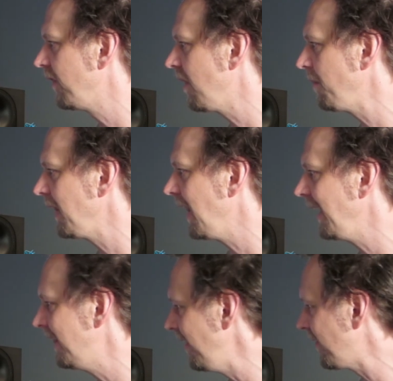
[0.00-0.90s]
Something
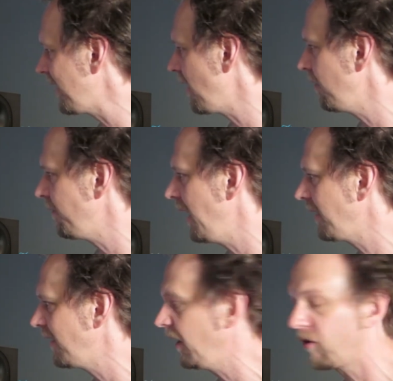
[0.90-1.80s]
like this sound
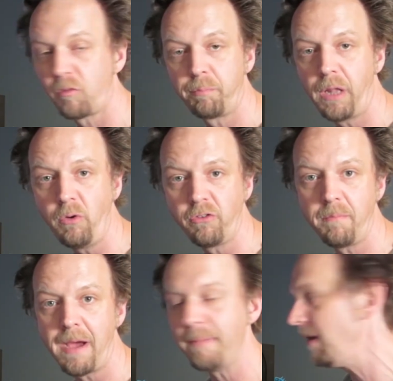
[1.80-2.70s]
effect, an
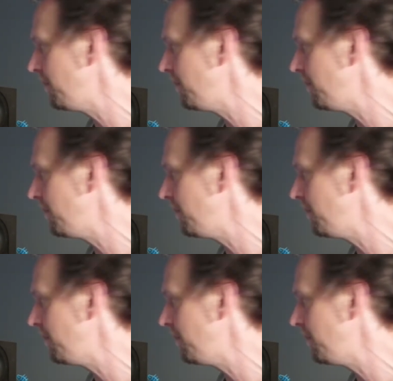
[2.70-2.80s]
explosion might be